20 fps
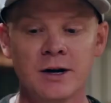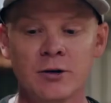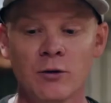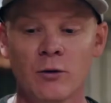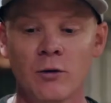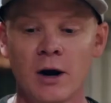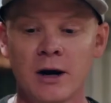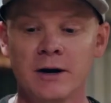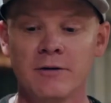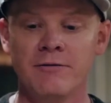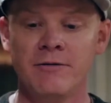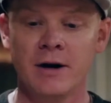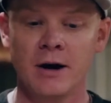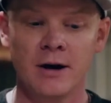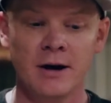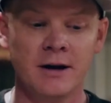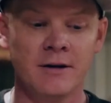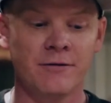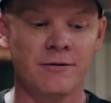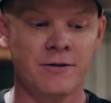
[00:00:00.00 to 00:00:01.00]
to run a
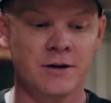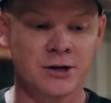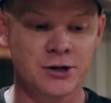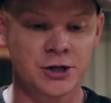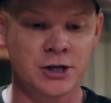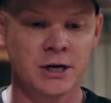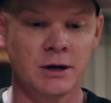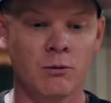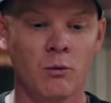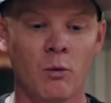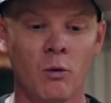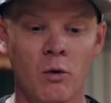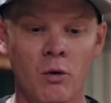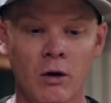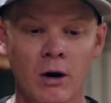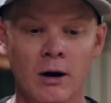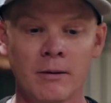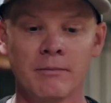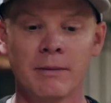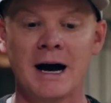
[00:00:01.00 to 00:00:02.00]
very efficient,
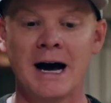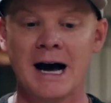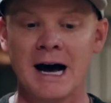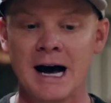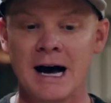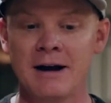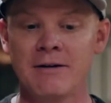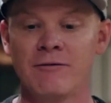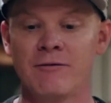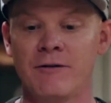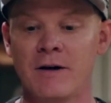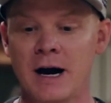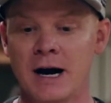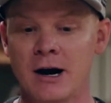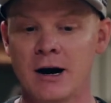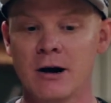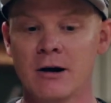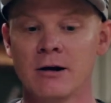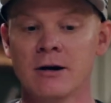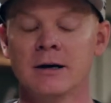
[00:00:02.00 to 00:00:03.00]
warm, hot
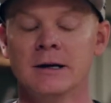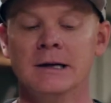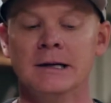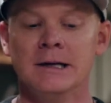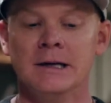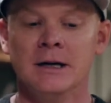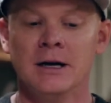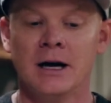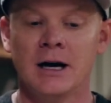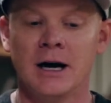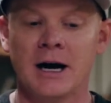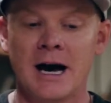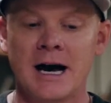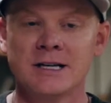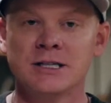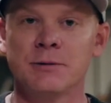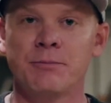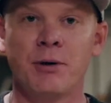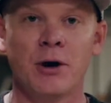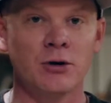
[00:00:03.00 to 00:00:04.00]
fire,
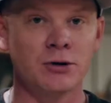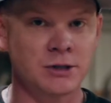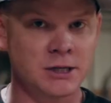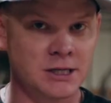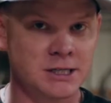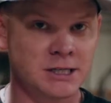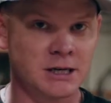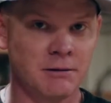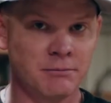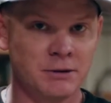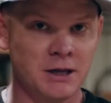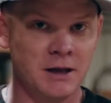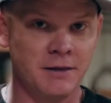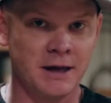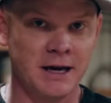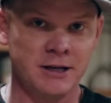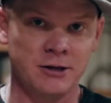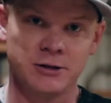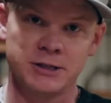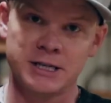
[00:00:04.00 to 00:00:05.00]
as opposed to something
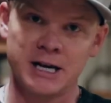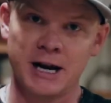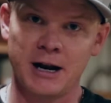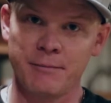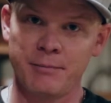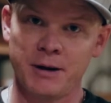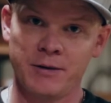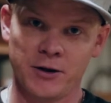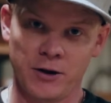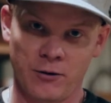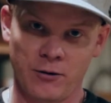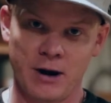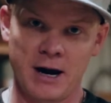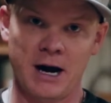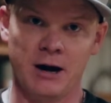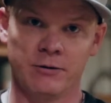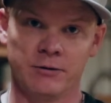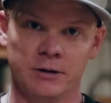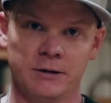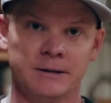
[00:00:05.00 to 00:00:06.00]
that you set up on the
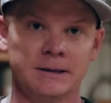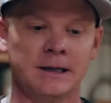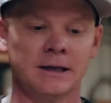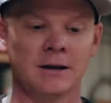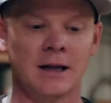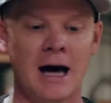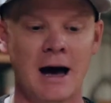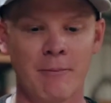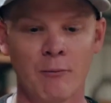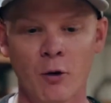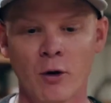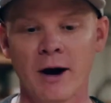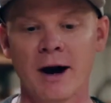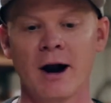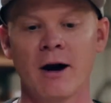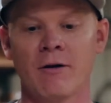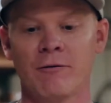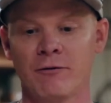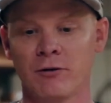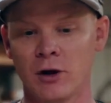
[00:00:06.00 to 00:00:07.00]
ground. A lot more
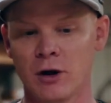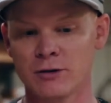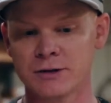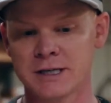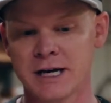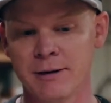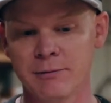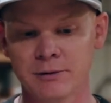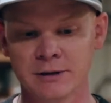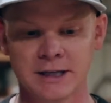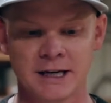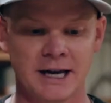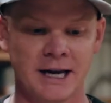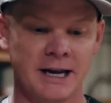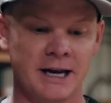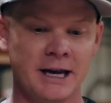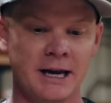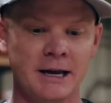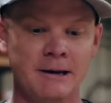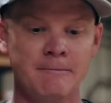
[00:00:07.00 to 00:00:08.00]
airflow is able to
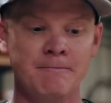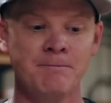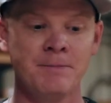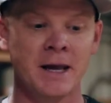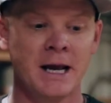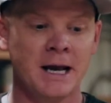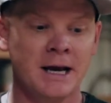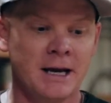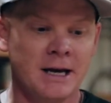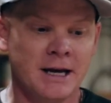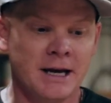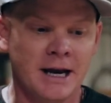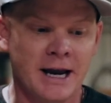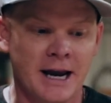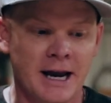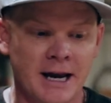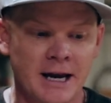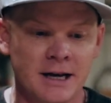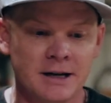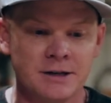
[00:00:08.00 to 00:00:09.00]
get in.
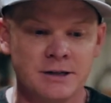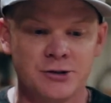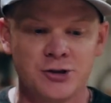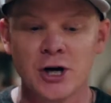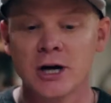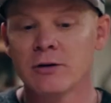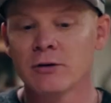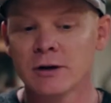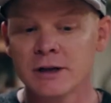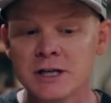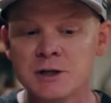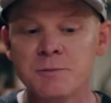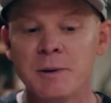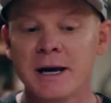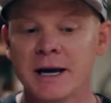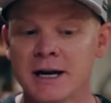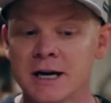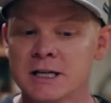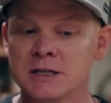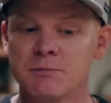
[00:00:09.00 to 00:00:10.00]
And generally
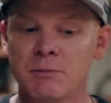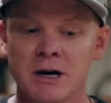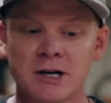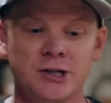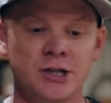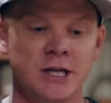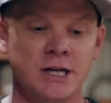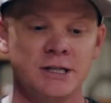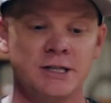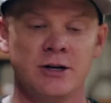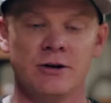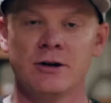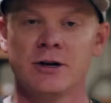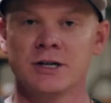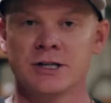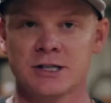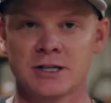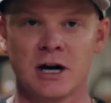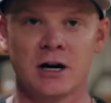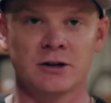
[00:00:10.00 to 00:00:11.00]
speaking, it's much easier to
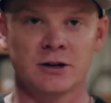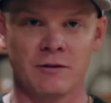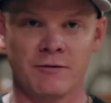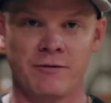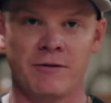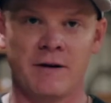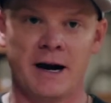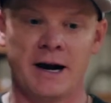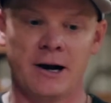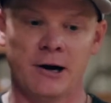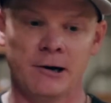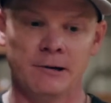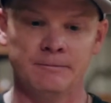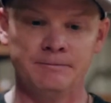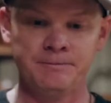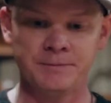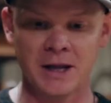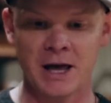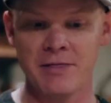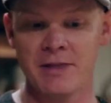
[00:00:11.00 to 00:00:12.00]
start the fire.
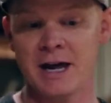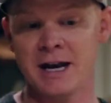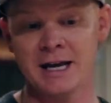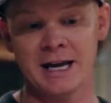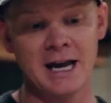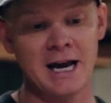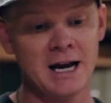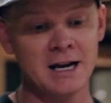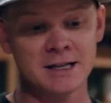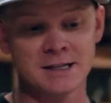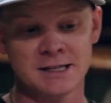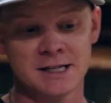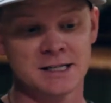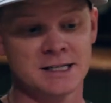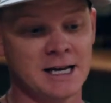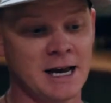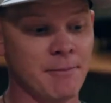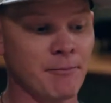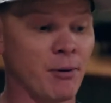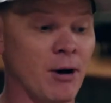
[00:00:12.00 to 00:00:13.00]
And then again, it's the
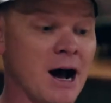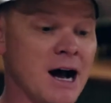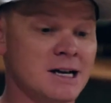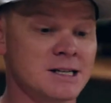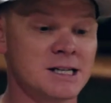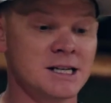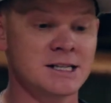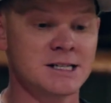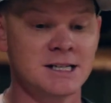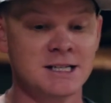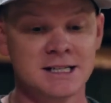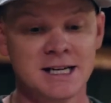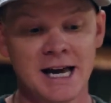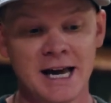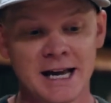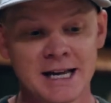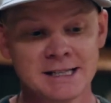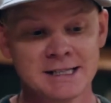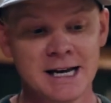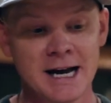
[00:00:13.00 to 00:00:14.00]
same process to
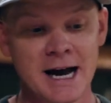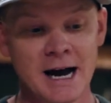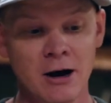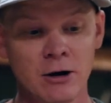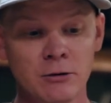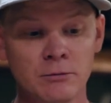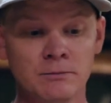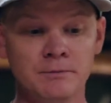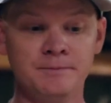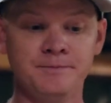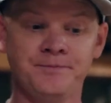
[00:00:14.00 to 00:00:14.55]
take it down,